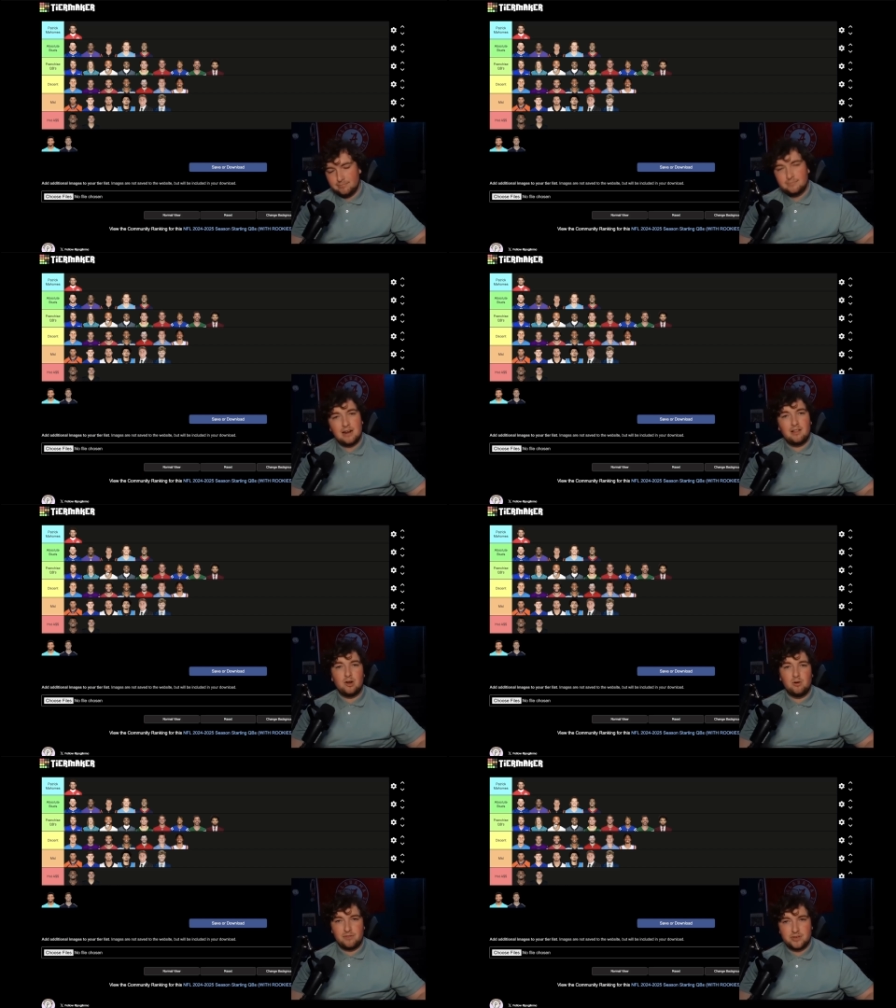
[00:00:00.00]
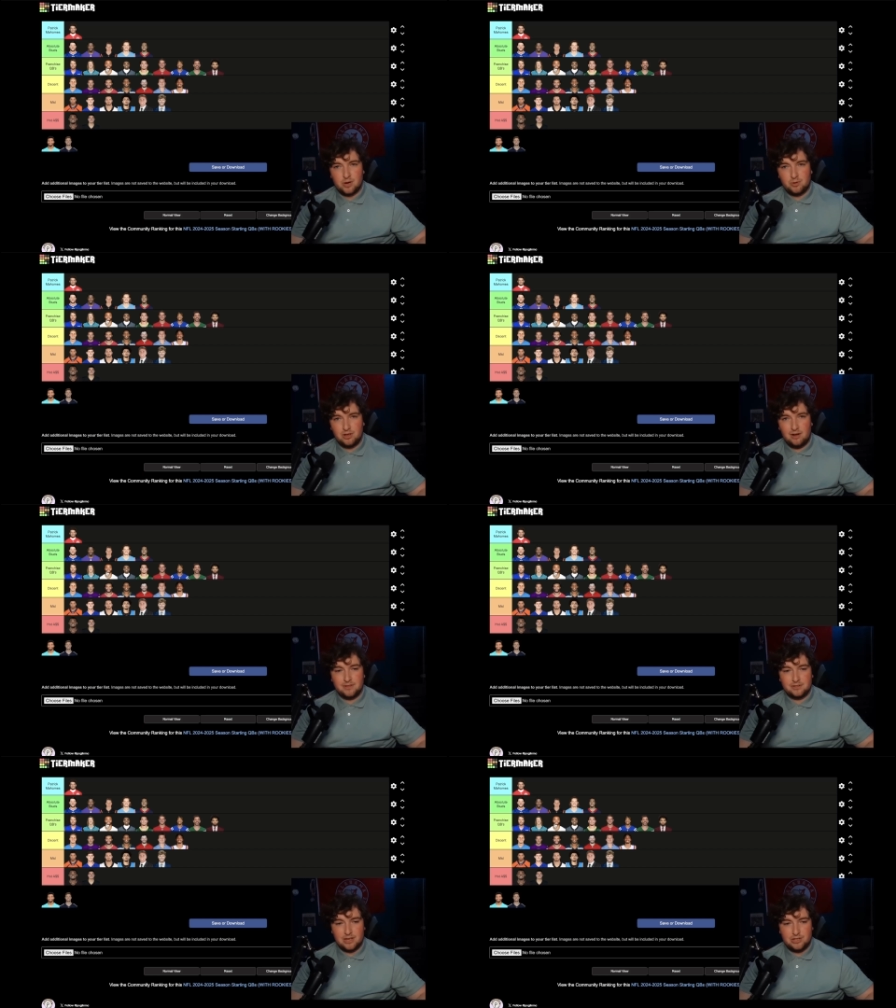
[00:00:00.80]
Not a lot going for the Jaguars
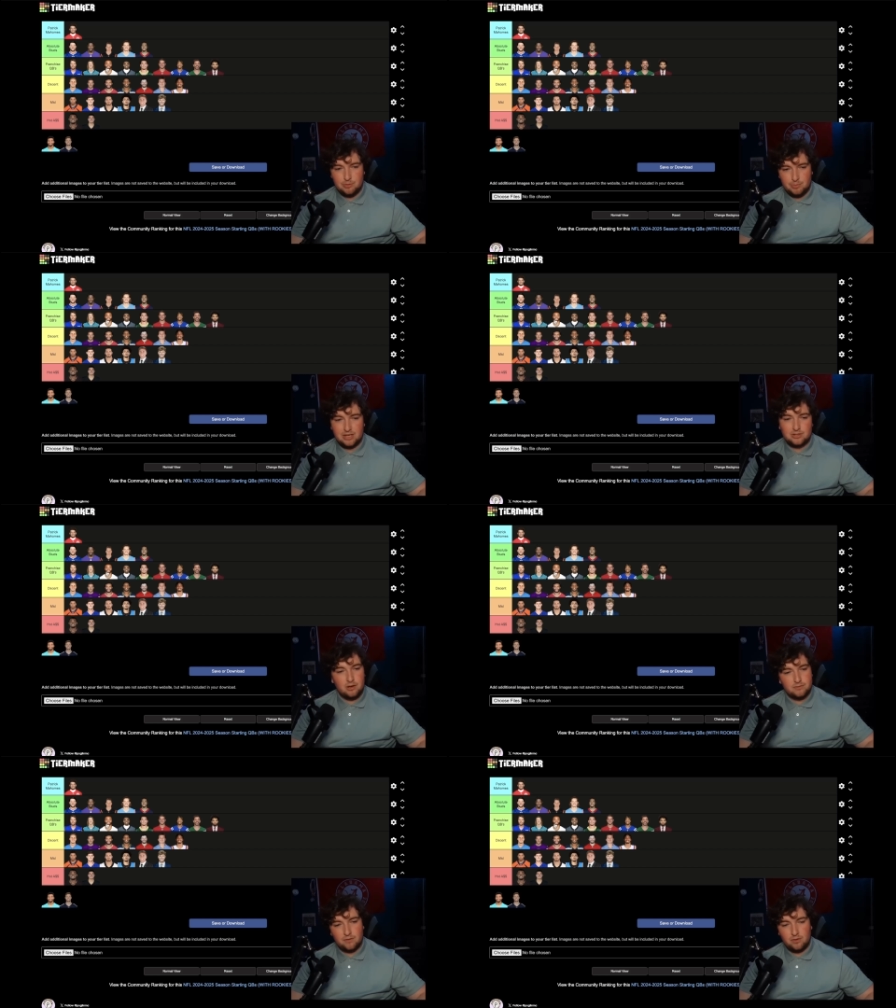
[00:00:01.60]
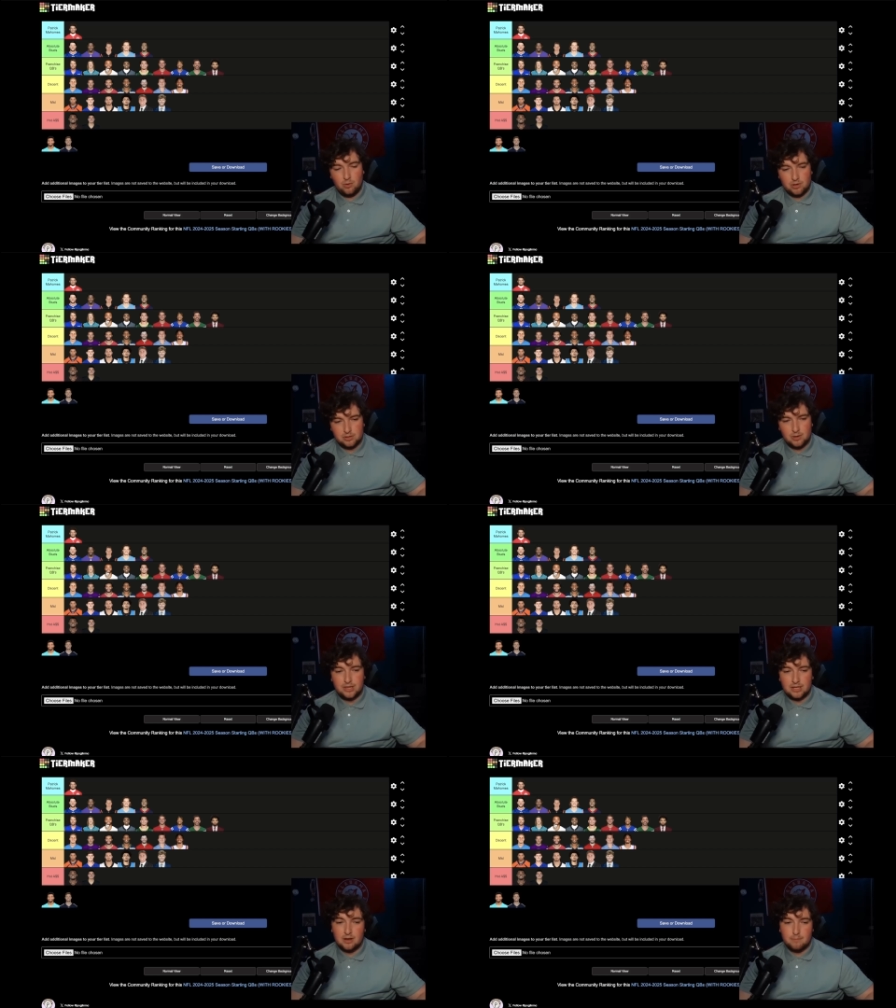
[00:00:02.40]
offense last year, but they still have Trevor Lawrence, so I
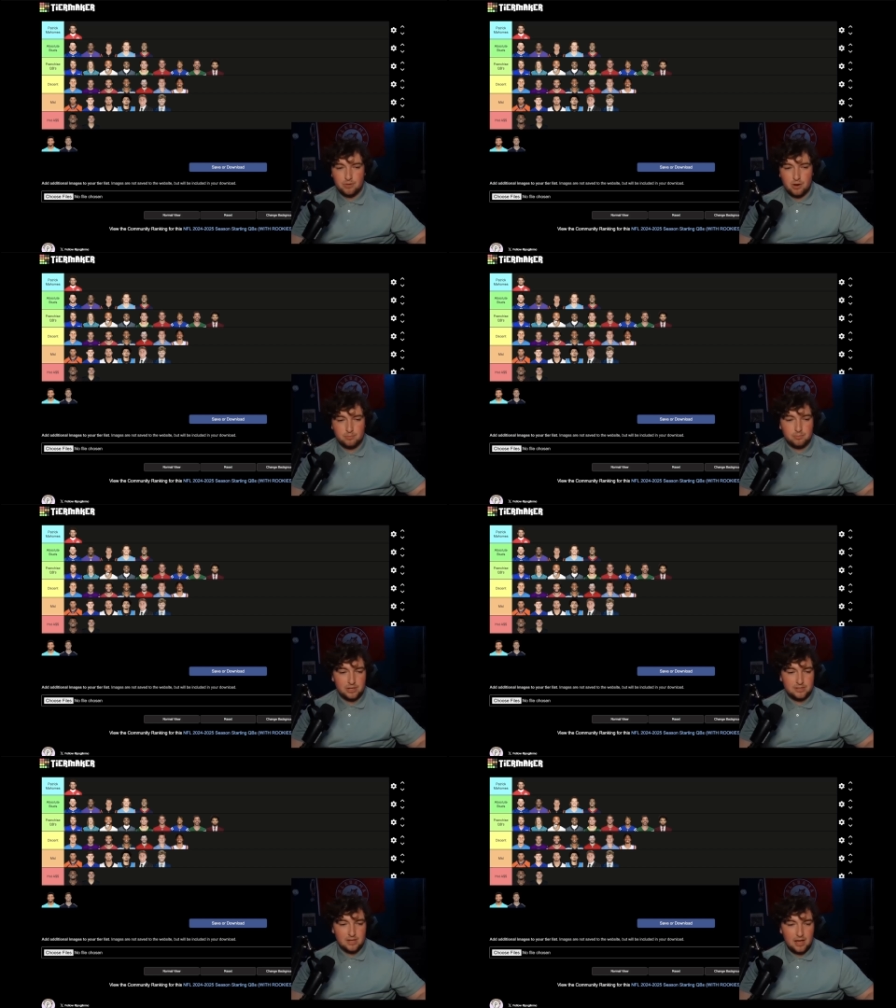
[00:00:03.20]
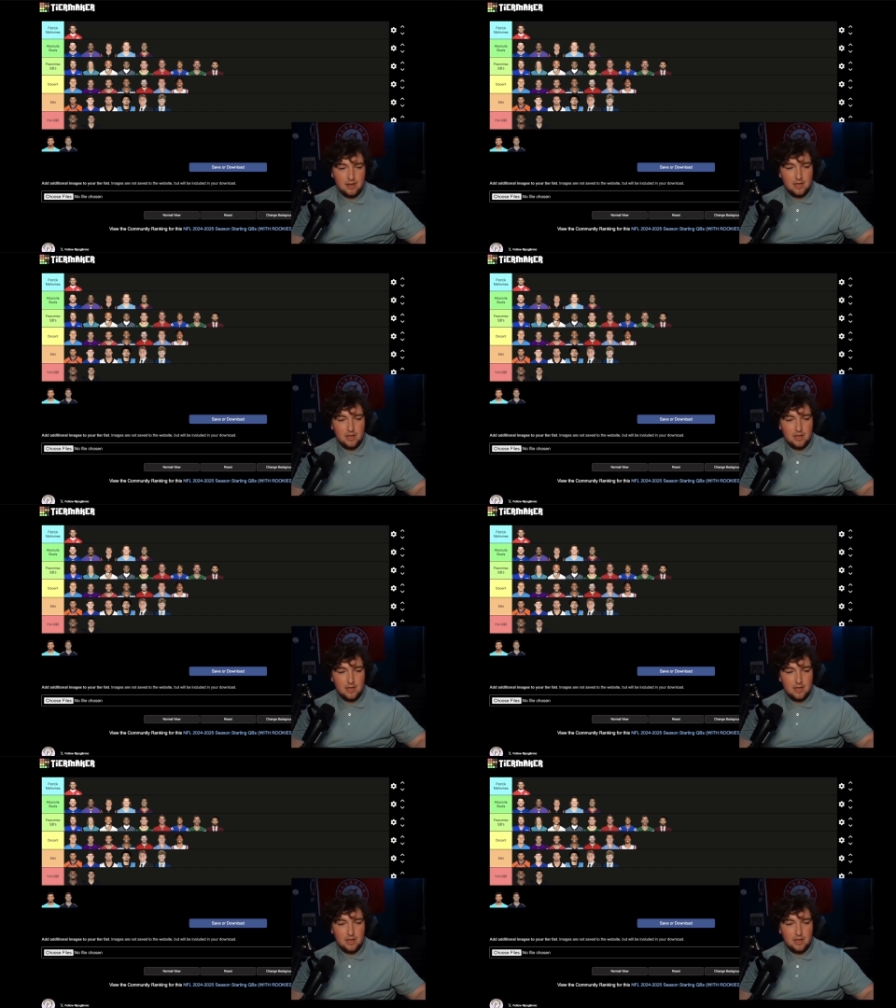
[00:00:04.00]
think they're pretty set.